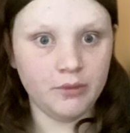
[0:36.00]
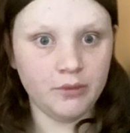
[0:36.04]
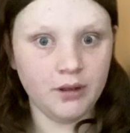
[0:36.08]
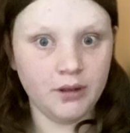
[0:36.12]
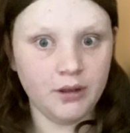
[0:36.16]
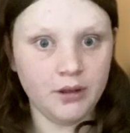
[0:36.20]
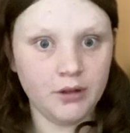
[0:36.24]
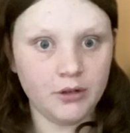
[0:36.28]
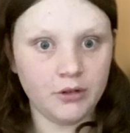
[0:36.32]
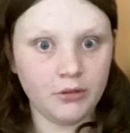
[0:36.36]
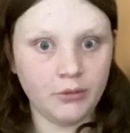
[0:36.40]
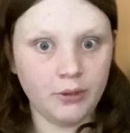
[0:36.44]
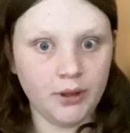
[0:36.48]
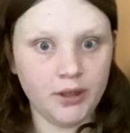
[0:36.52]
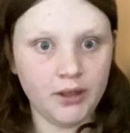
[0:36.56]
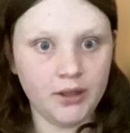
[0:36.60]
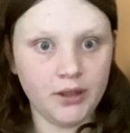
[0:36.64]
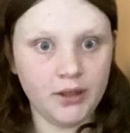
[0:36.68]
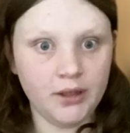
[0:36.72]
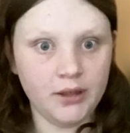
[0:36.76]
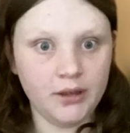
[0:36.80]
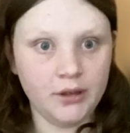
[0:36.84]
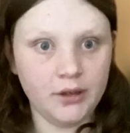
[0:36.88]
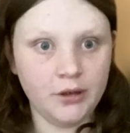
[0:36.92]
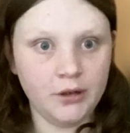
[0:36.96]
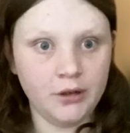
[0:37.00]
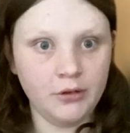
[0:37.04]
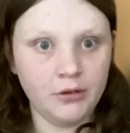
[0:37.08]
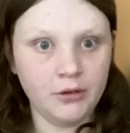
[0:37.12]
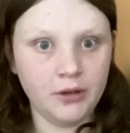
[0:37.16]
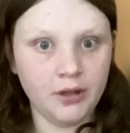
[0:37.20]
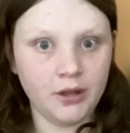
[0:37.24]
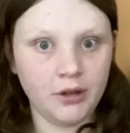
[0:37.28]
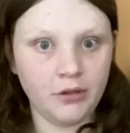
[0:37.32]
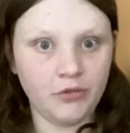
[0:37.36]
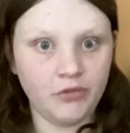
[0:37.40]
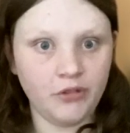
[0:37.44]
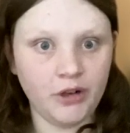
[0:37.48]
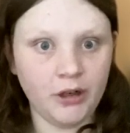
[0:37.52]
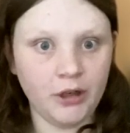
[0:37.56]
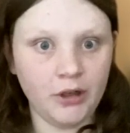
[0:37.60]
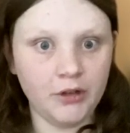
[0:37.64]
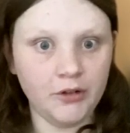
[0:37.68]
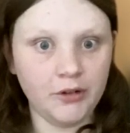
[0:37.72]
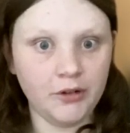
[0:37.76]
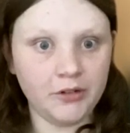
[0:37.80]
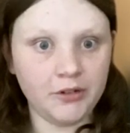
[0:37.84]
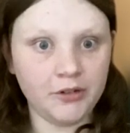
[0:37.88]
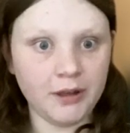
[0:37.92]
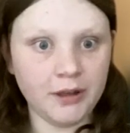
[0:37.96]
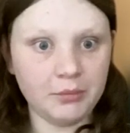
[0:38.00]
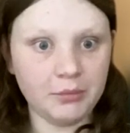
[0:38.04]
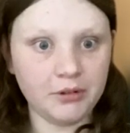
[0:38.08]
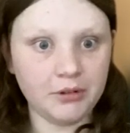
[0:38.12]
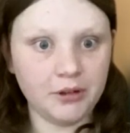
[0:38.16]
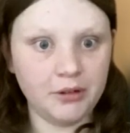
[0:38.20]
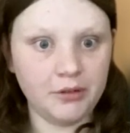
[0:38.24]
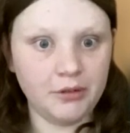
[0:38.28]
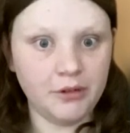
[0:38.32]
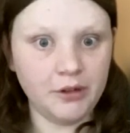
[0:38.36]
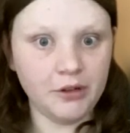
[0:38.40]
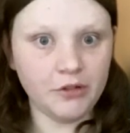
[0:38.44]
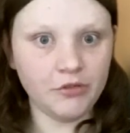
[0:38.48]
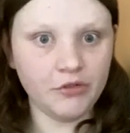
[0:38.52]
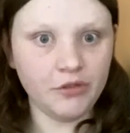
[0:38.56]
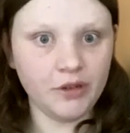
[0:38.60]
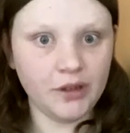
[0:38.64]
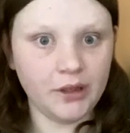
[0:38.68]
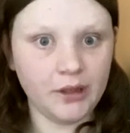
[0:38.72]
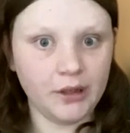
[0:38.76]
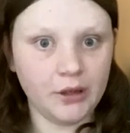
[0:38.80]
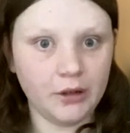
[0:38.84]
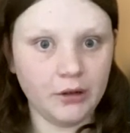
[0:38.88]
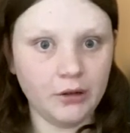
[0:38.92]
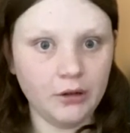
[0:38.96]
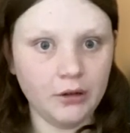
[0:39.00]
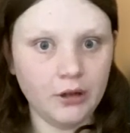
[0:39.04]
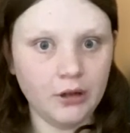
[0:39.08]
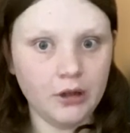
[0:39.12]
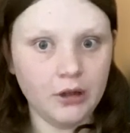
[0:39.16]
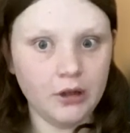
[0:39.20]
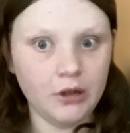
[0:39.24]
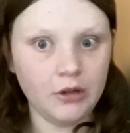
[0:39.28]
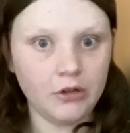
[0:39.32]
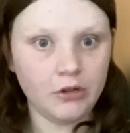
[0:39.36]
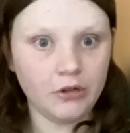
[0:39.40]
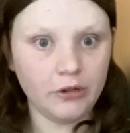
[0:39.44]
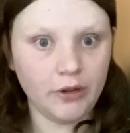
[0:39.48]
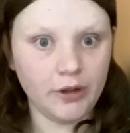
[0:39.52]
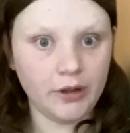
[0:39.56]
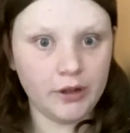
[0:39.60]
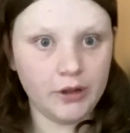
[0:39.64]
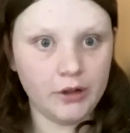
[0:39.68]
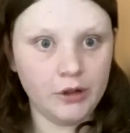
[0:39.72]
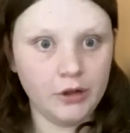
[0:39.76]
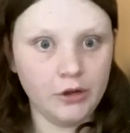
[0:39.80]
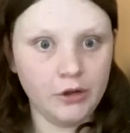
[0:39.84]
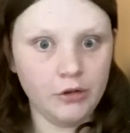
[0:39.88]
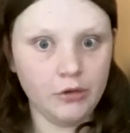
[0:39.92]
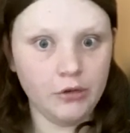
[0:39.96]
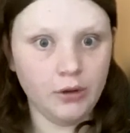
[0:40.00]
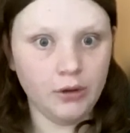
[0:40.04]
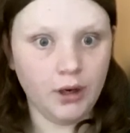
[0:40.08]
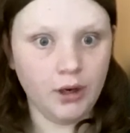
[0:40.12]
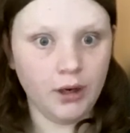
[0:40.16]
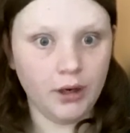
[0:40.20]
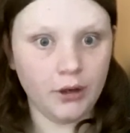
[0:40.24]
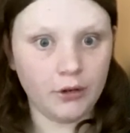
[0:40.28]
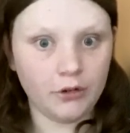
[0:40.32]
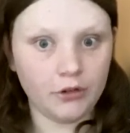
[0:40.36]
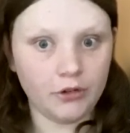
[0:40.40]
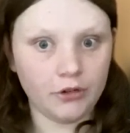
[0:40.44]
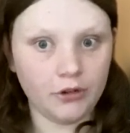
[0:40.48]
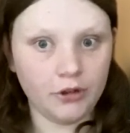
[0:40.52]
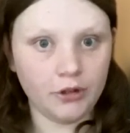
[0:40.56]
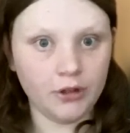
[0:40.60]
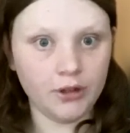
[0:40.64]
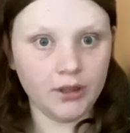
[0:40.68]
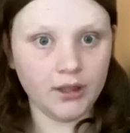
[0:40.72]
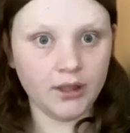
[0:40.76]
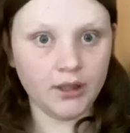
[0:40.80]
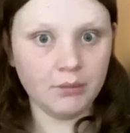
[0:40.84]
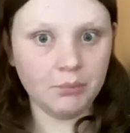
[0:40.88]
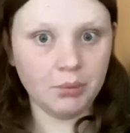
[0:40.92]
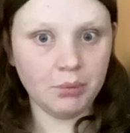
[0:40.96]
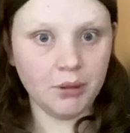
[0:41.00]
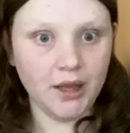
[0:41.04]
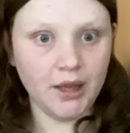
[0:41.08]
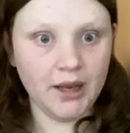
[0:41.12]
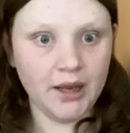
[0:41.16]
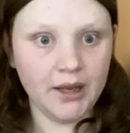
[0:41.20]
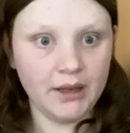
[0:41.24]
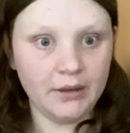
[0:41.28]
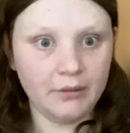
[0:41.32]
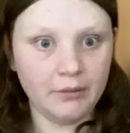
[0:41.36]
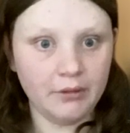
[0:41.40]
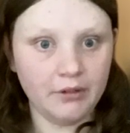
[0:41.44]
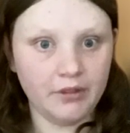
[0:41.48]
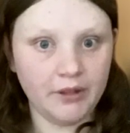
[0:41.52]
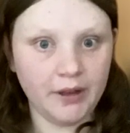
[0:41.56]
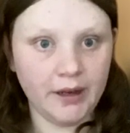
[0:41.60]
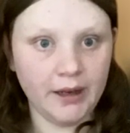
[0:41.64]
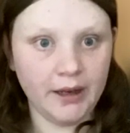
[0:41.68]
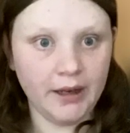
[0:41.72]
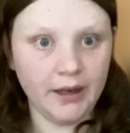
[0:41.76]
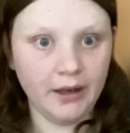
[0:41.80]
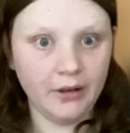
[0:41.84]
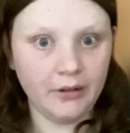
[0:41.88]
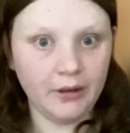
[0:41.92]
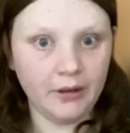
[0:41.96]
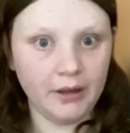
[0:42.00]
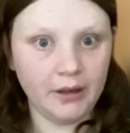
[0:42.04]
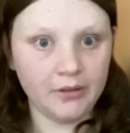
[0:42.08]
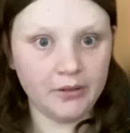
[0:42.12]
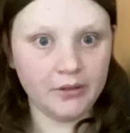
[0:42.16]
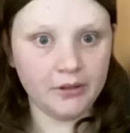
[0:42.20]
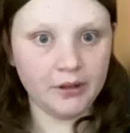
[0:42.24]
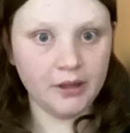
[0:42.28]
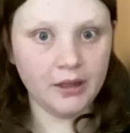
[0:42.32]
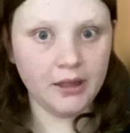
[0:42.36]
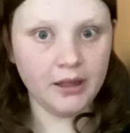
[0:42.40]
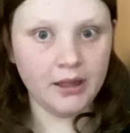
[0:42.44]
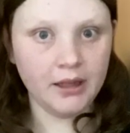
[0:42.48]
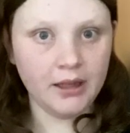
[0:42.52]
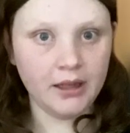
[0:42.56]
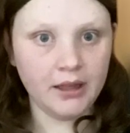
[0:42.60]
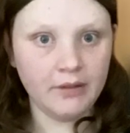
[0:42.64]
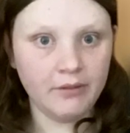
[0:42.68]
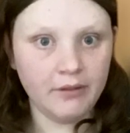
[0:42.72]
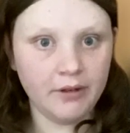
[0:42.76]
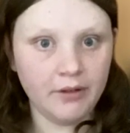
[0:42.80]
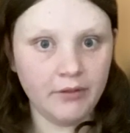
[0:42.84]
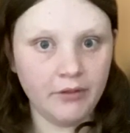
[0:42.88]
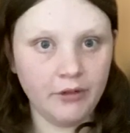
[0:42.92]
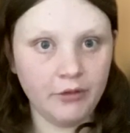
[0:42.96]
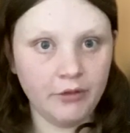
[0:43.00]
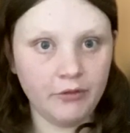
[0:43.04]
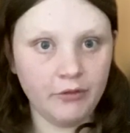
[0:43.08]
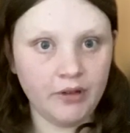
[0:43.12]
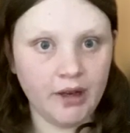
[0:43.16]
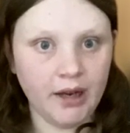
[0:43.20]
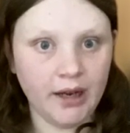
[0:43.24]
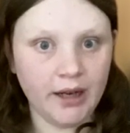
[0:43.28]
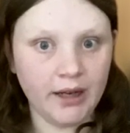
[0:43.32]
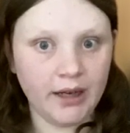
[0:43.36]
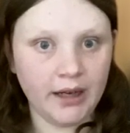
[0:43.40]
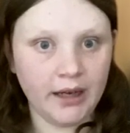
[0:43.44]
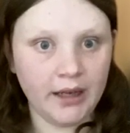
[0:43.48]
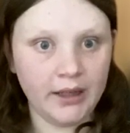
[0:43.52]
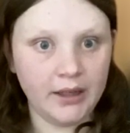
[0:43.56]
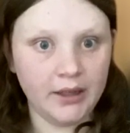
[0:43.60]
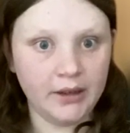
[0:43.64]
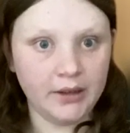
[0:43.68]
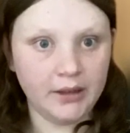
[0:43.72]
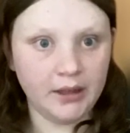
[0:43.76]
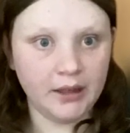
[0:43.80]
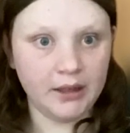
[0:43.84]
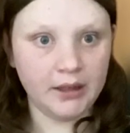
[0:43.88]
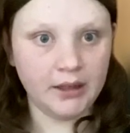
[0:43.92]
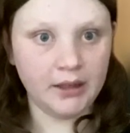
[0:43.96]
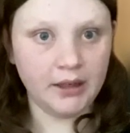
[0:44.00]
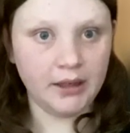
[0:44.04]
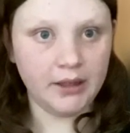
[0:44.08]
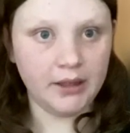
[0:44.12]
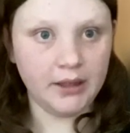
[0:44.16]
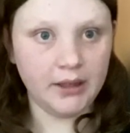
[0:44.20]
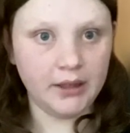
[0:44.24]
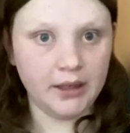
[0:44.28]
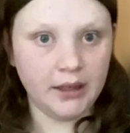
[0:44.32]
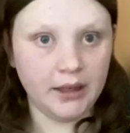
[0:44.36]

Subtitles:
So what you need to do is follow the steps in this video so that you are still in compliance with the IRS, even if you've not gotten a 1099.